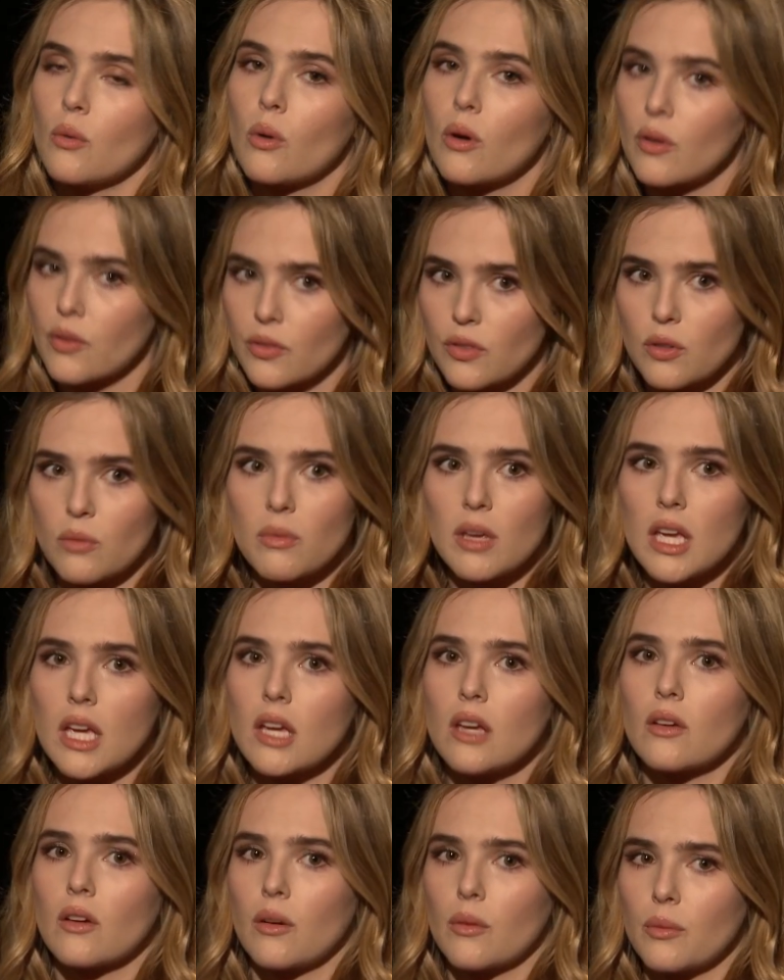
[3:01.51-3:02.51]
Well, to
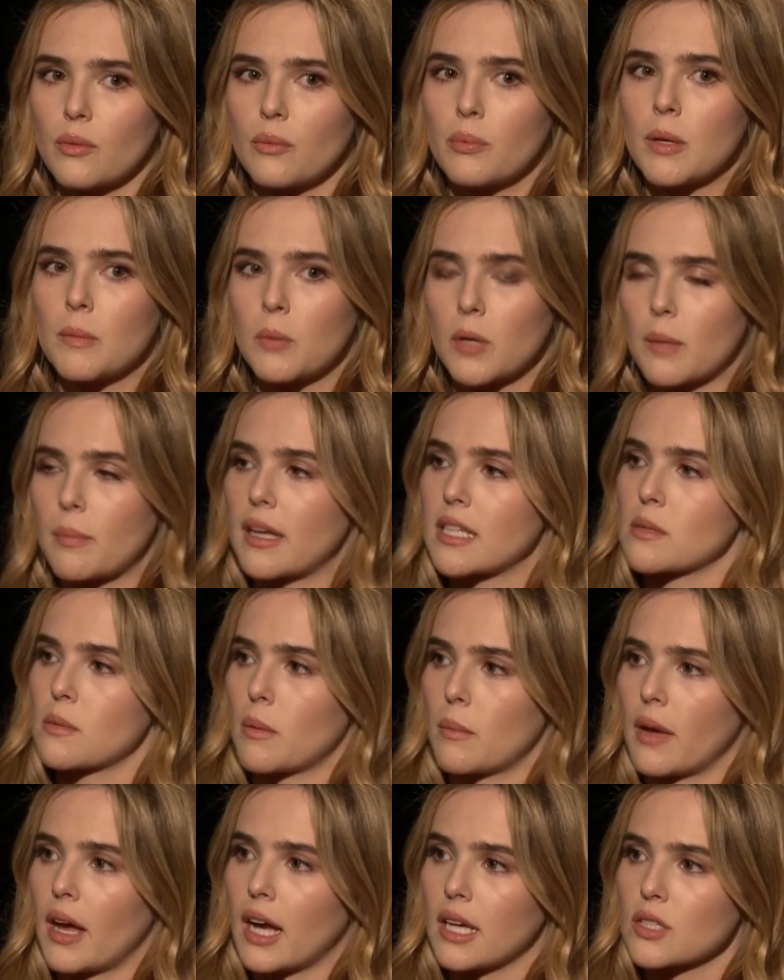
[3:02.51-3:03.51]
me, people keep asking
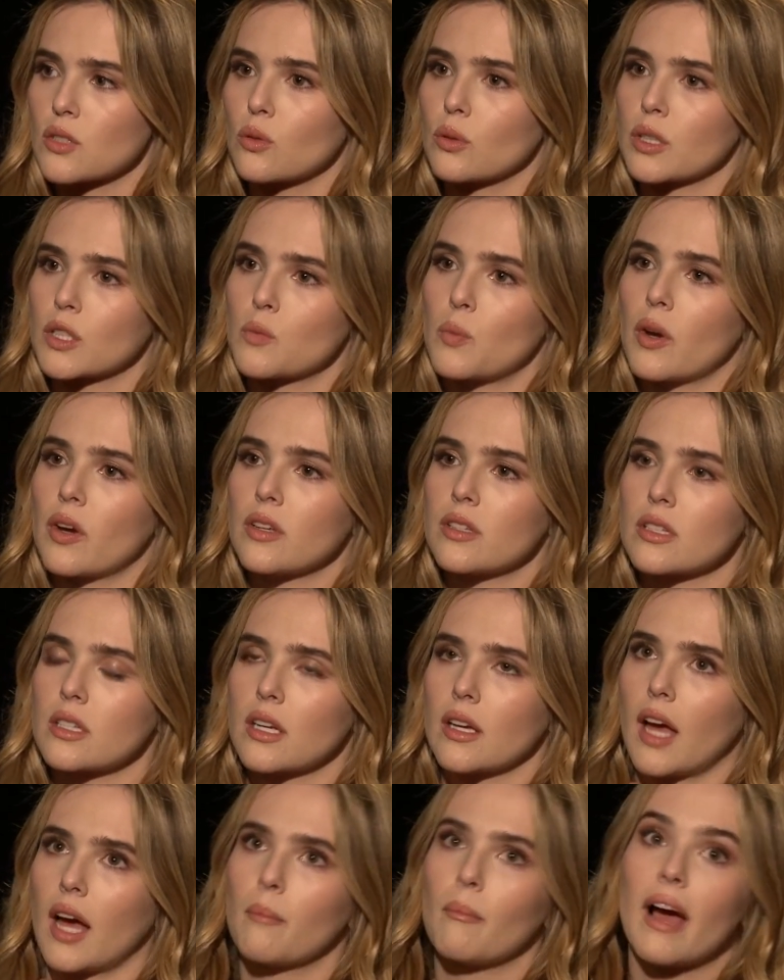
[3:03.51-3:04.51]
about my high school experience,
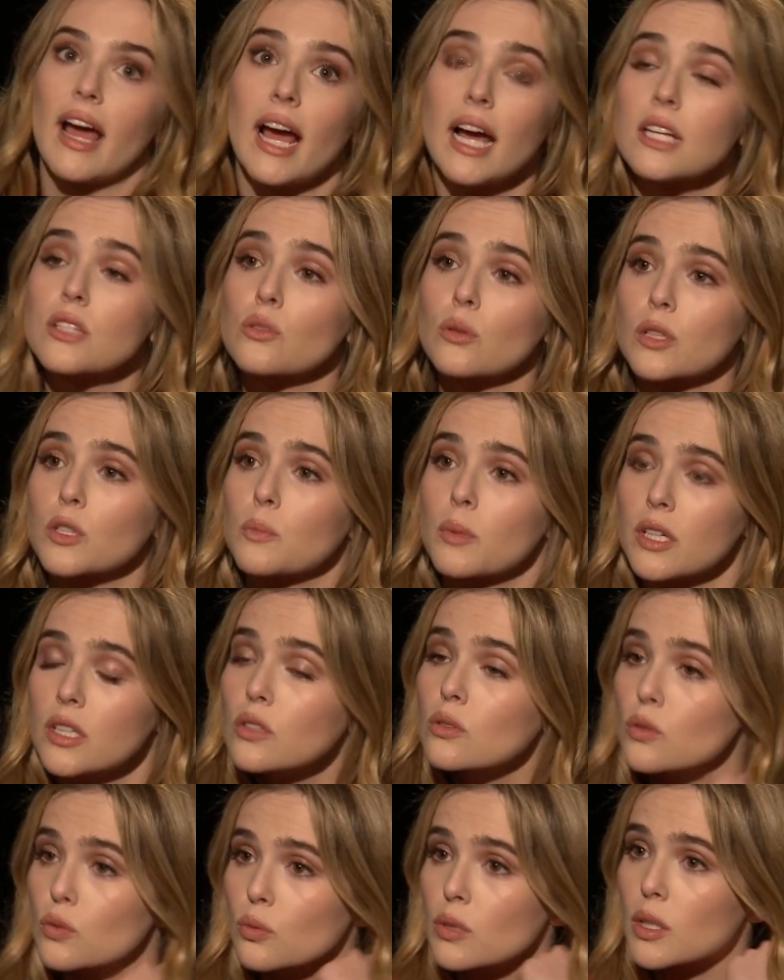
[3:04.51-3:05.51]
and my high school
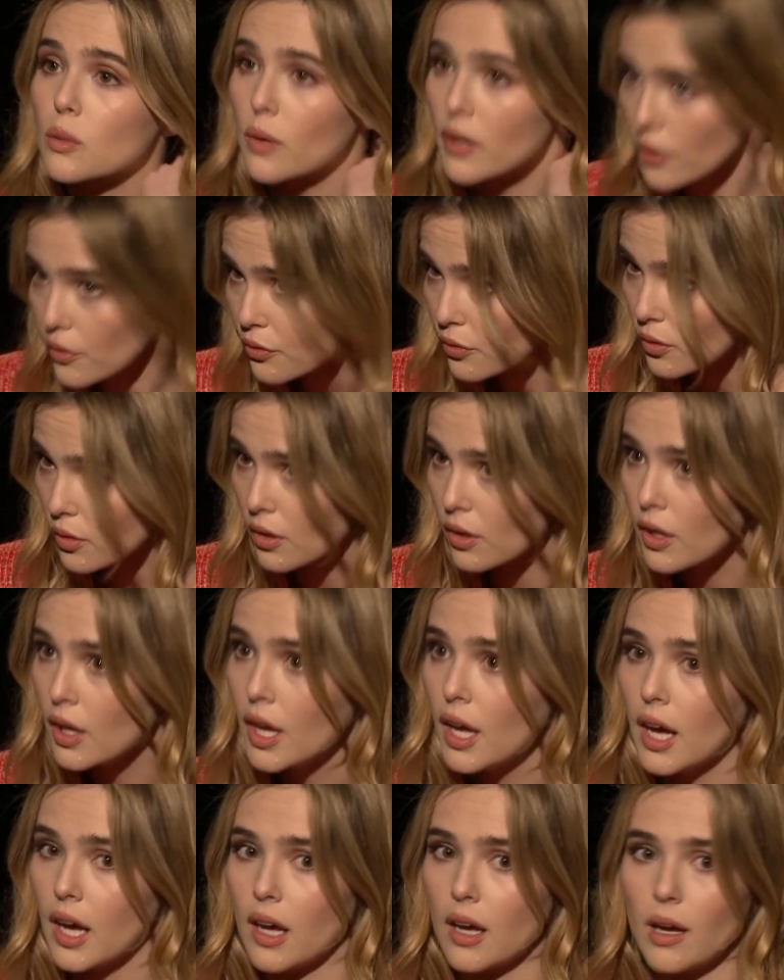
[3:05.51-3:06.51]
experience was really wonderful.
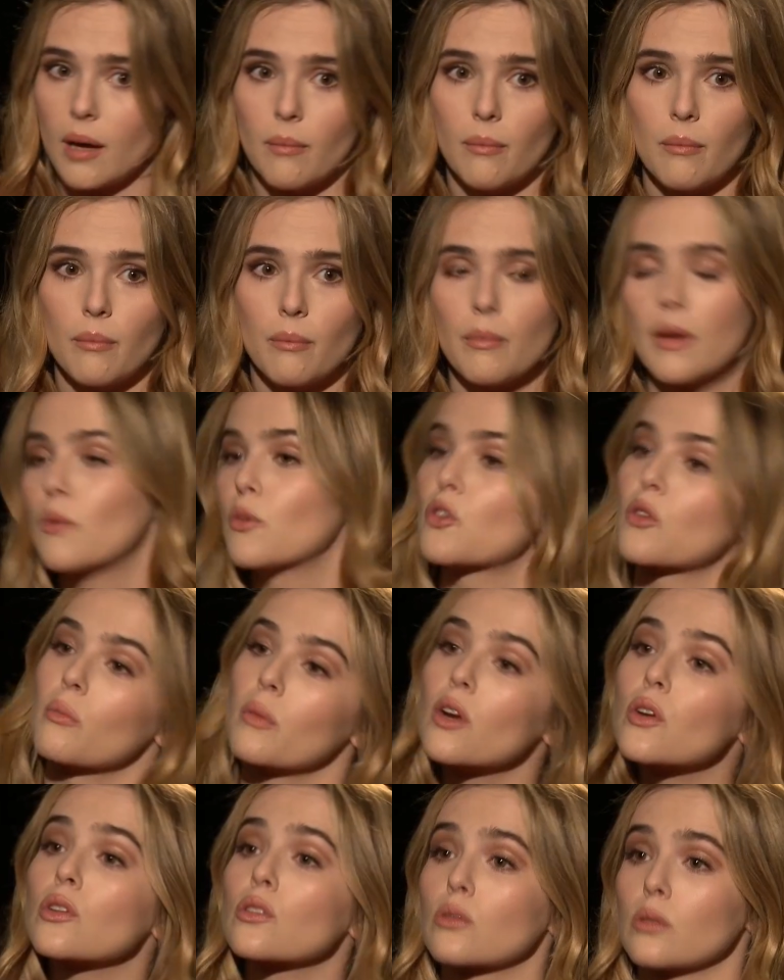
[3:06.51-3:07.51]
It was a
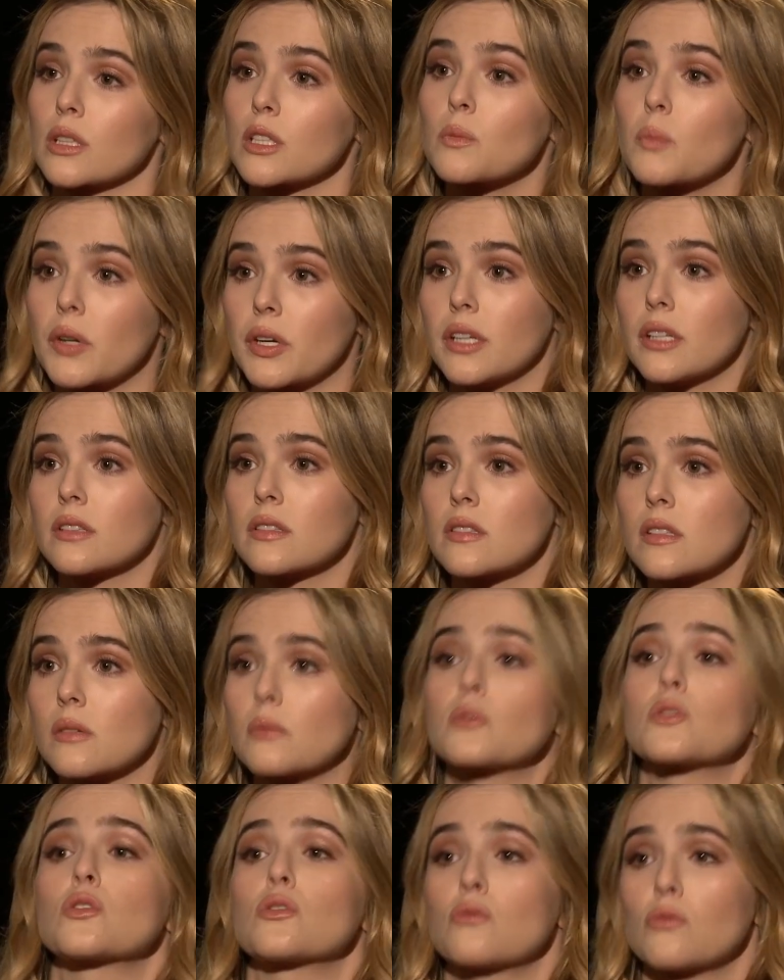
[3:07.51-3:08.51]
middle school experience that
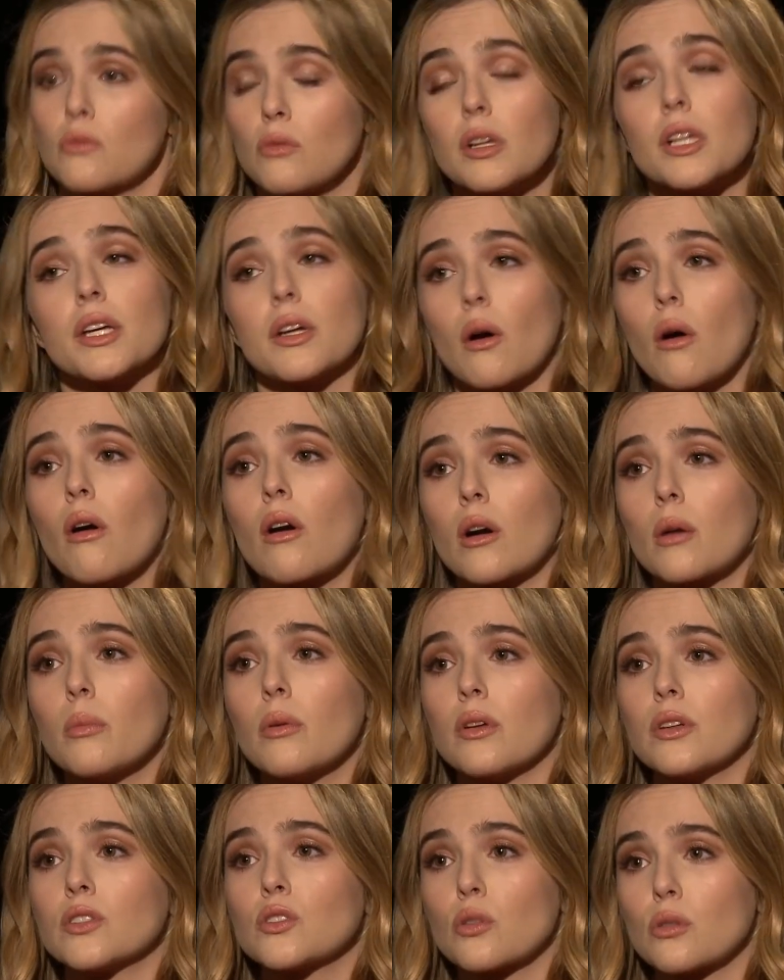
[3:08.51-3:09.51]
was really
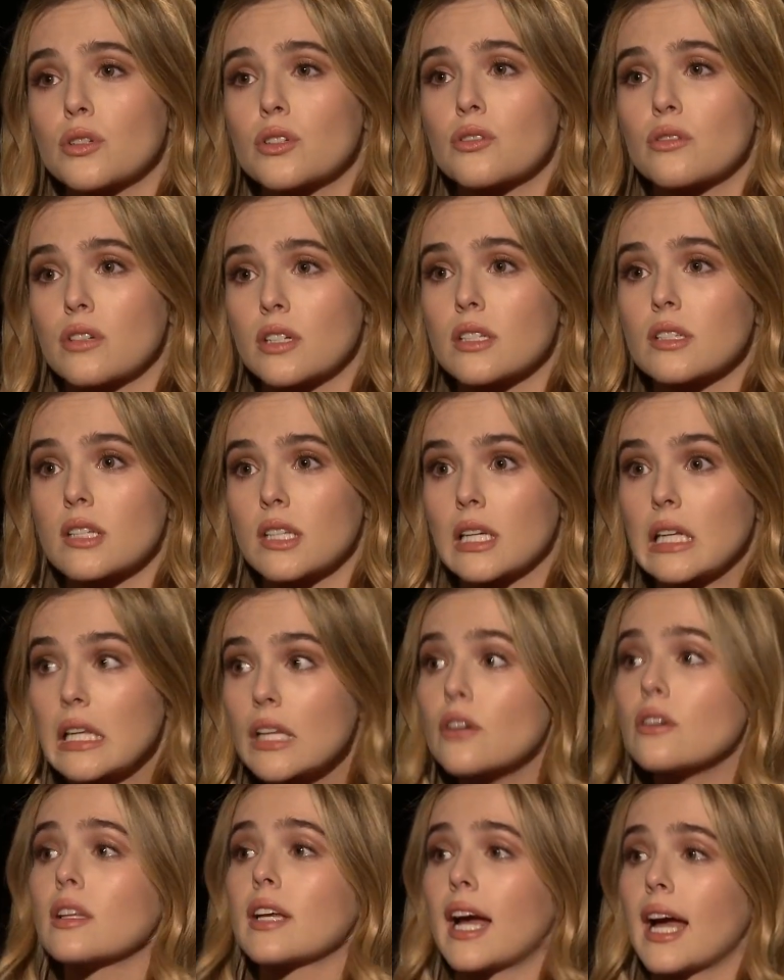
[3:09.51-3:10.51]
horrible and torturous, and
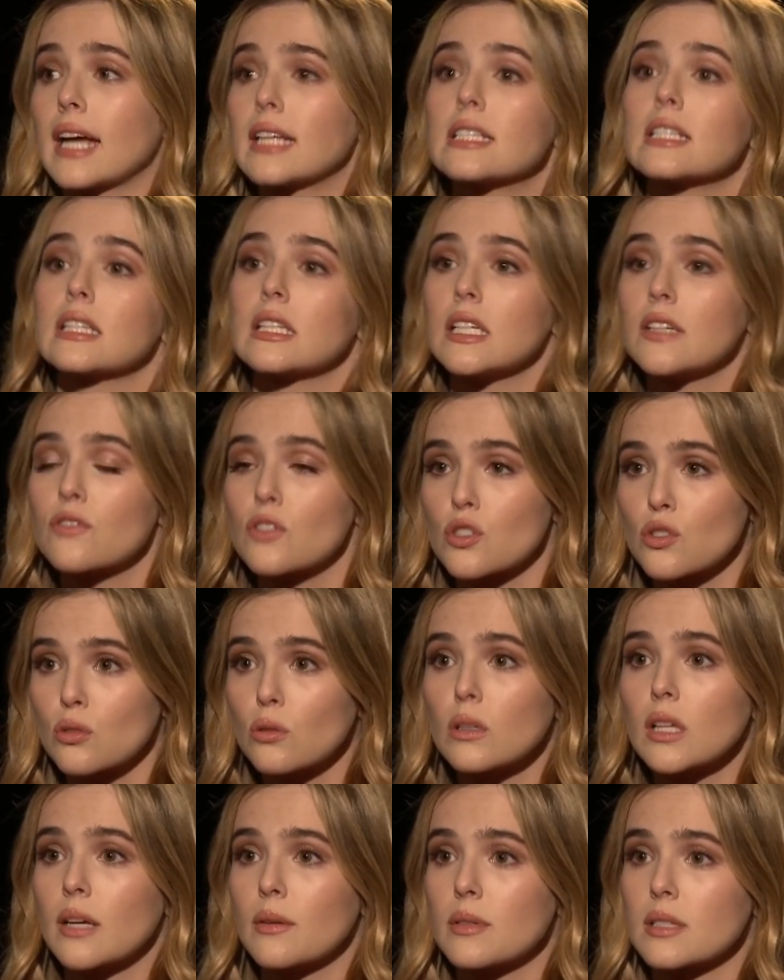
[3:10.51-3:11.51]
literally I had to leave the
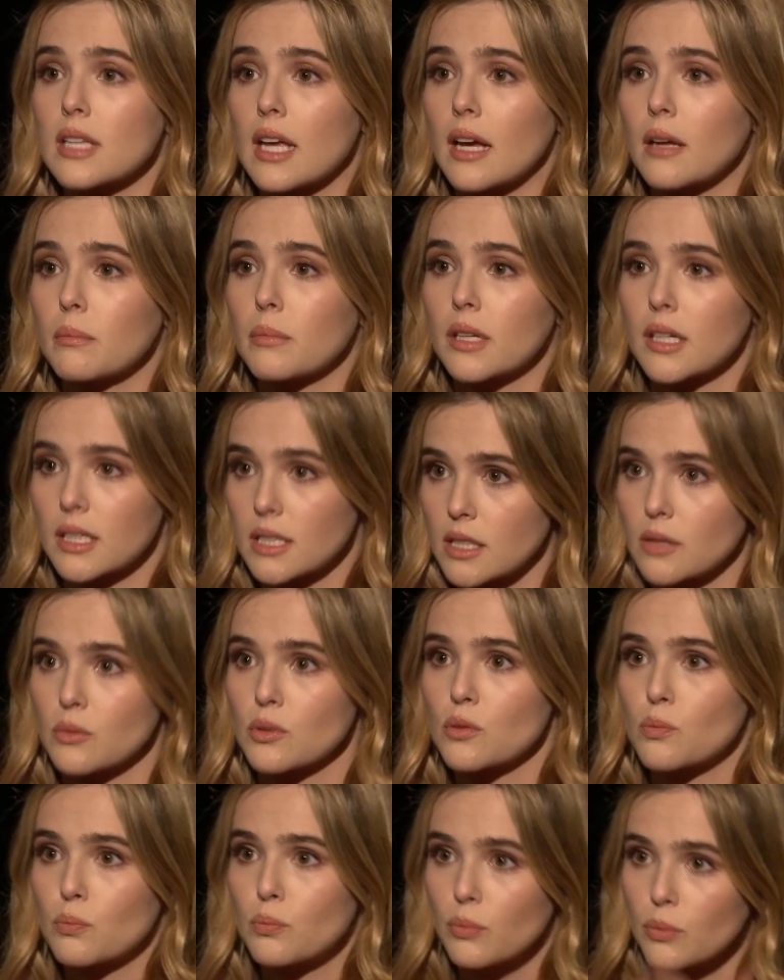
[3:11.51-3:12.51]
school I was at because I
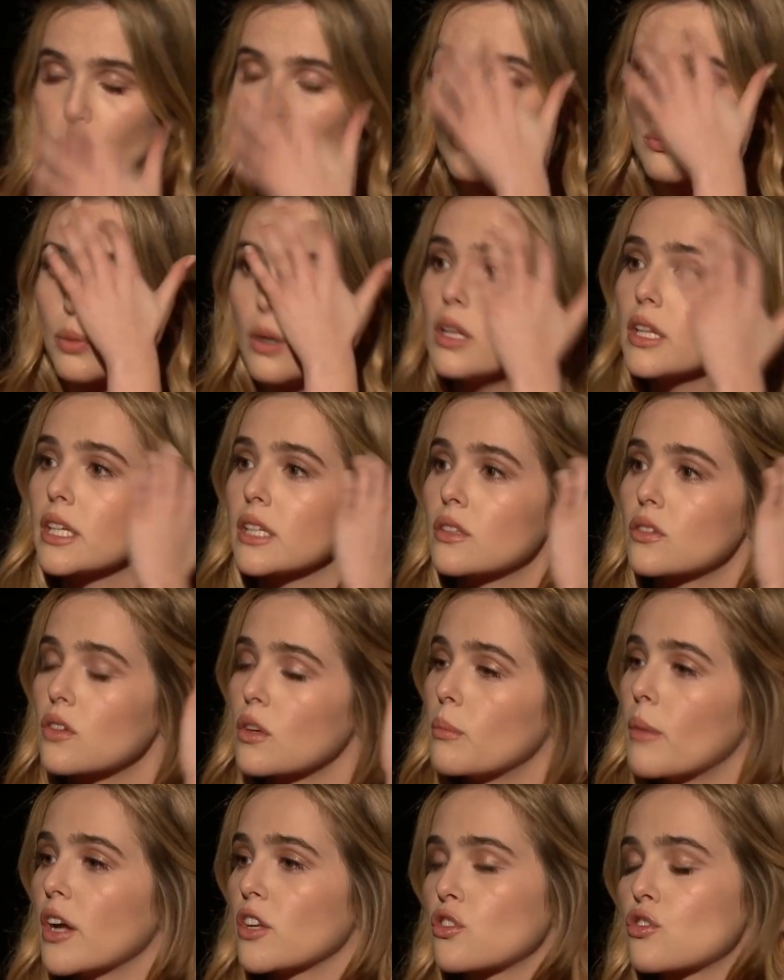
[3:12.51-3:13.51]
was bullied so
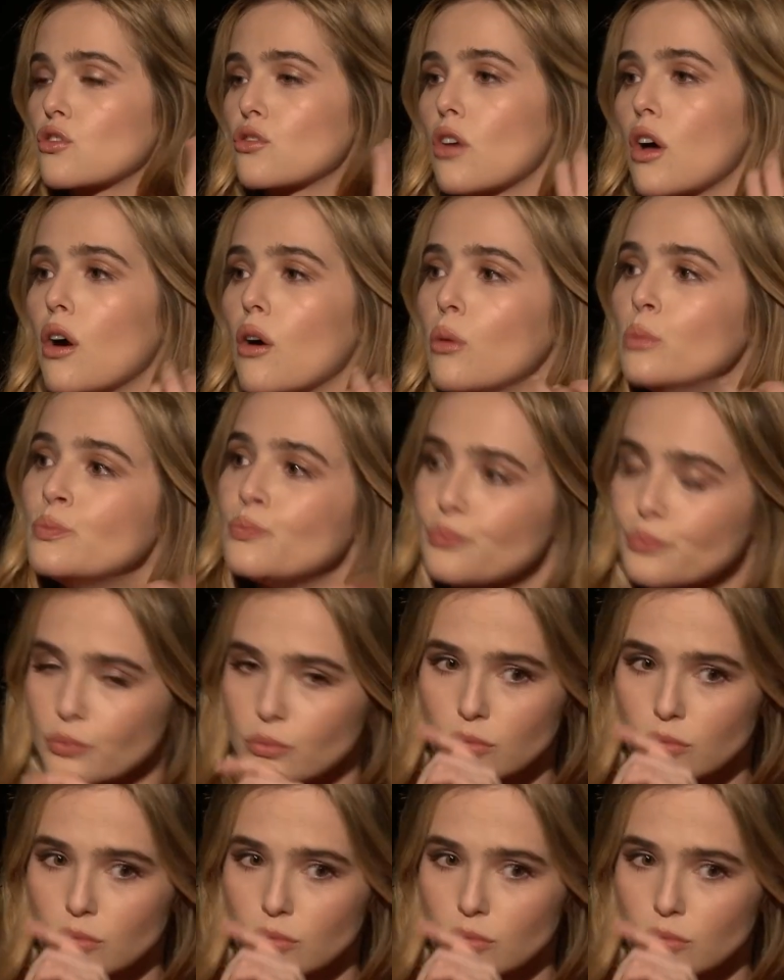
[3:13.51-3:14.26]
much. Mm-hmm. So